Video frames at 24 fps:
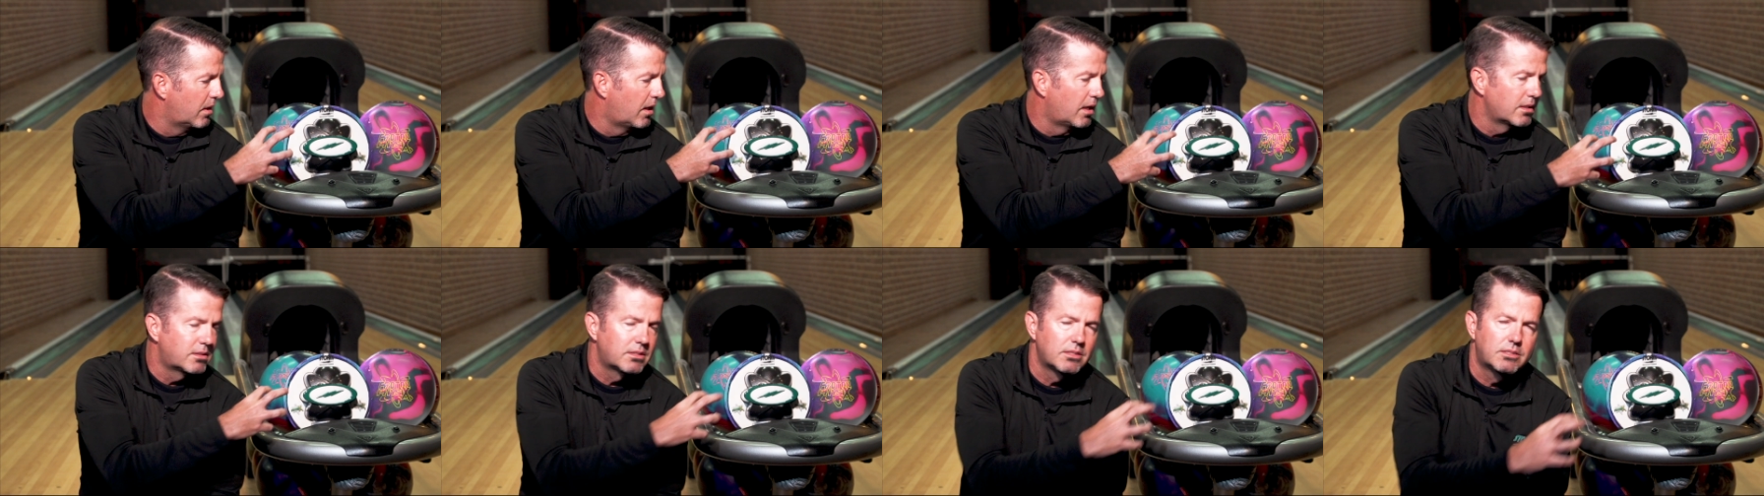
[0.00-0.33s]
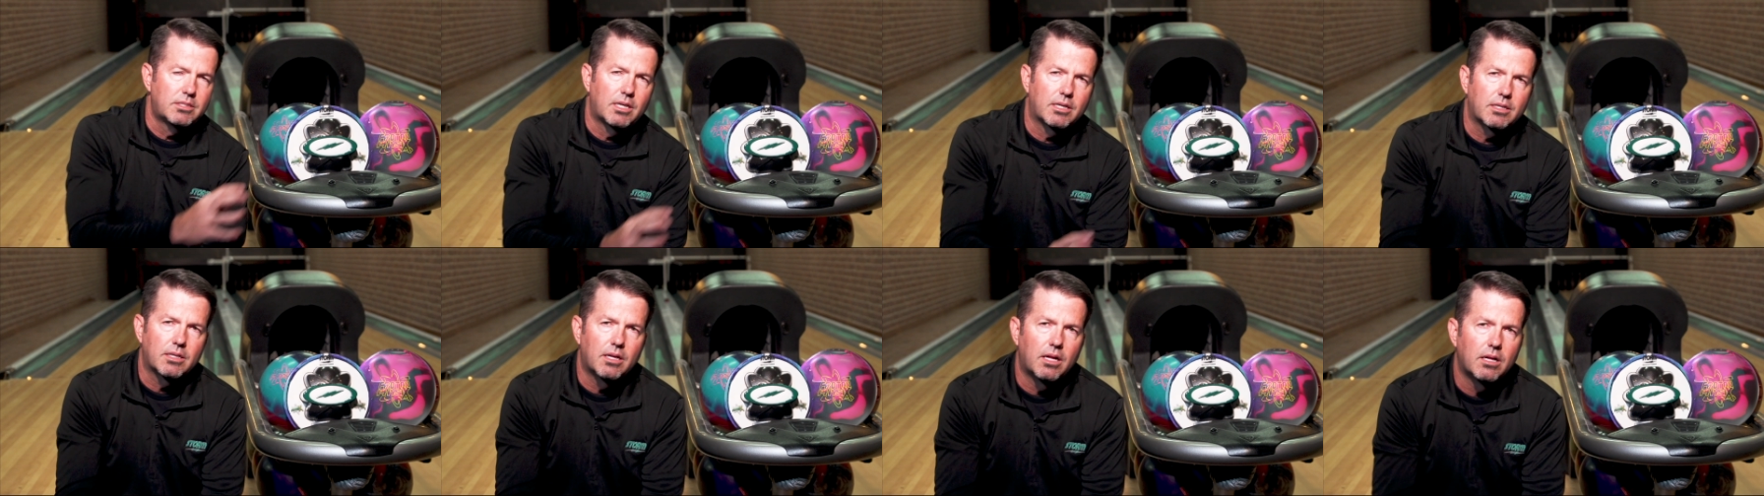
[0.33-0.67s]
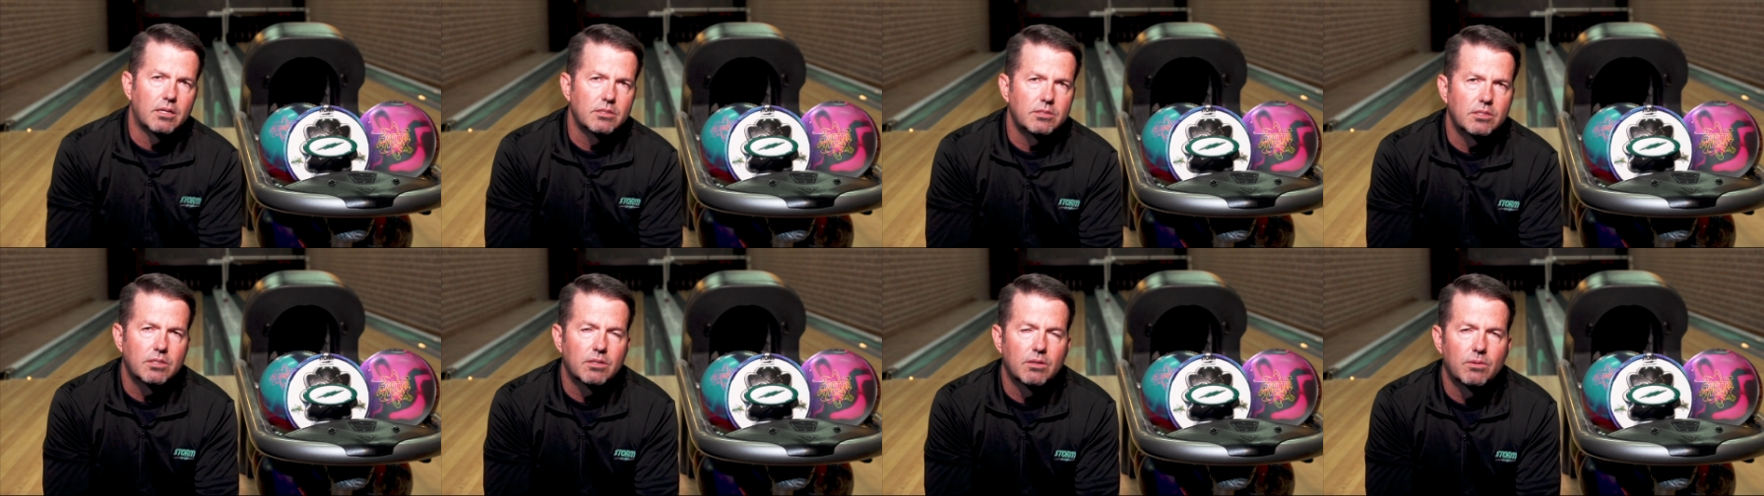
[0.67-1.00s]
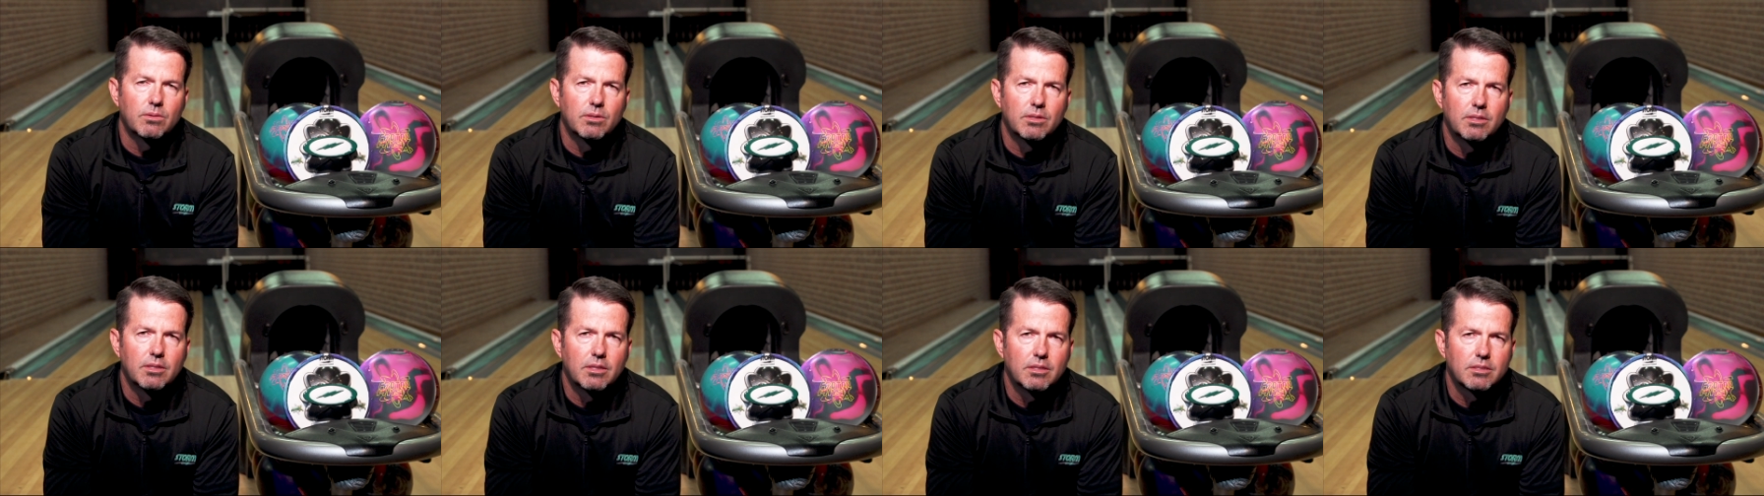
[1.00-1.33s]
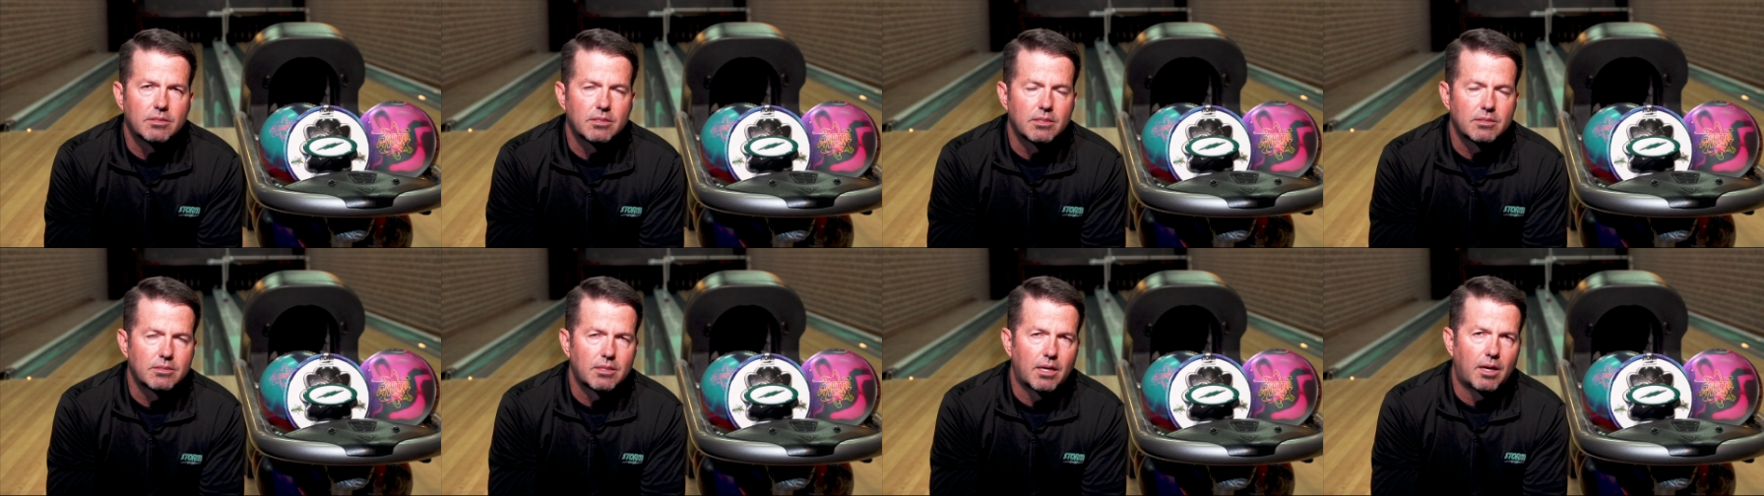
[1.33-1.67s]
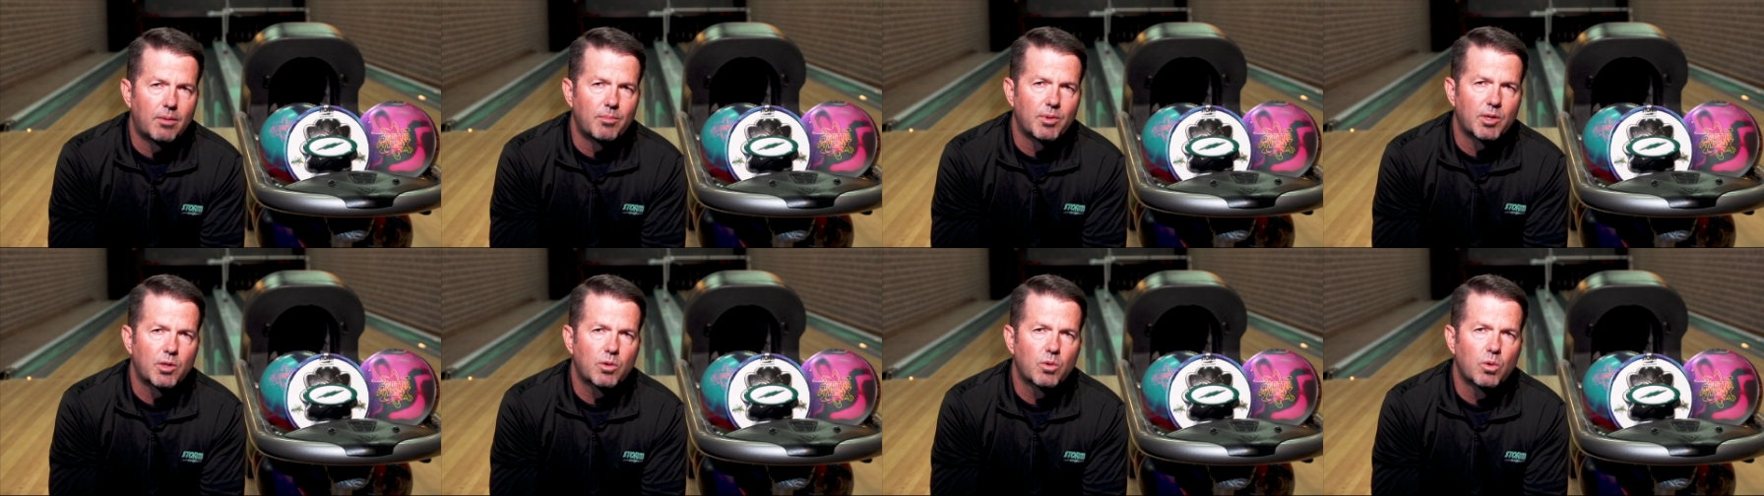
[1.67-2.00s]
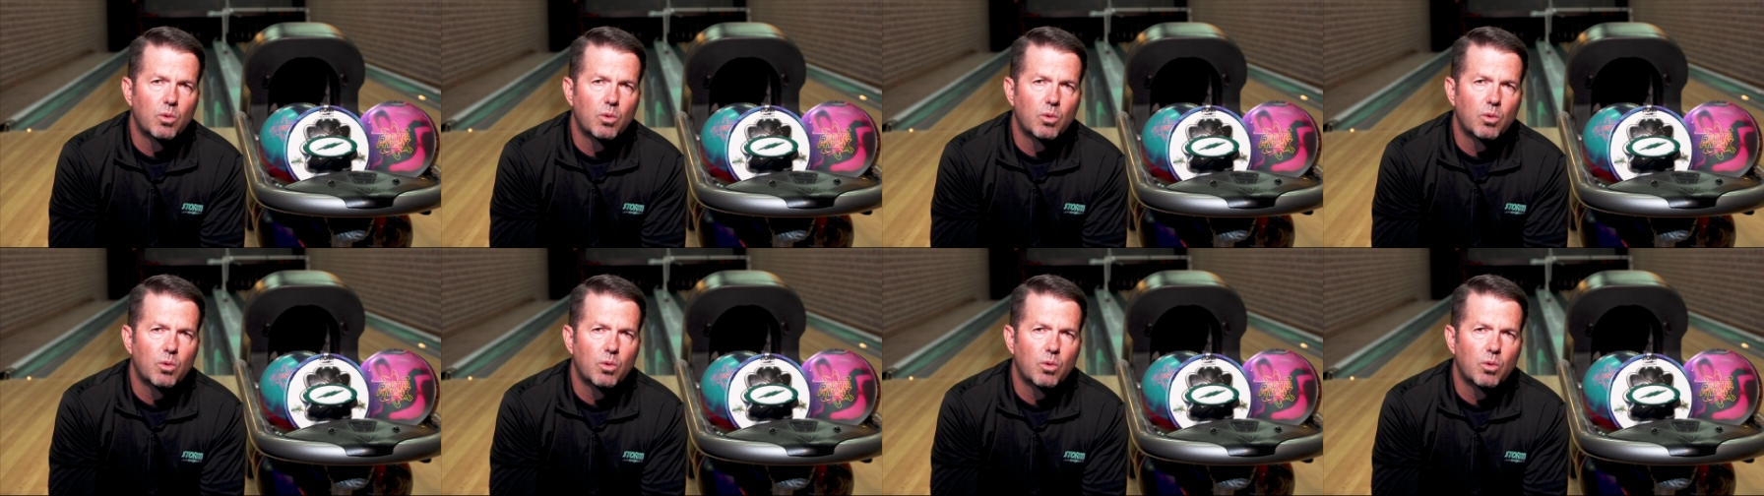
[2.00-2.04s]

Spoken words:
lots of technology going into this atomic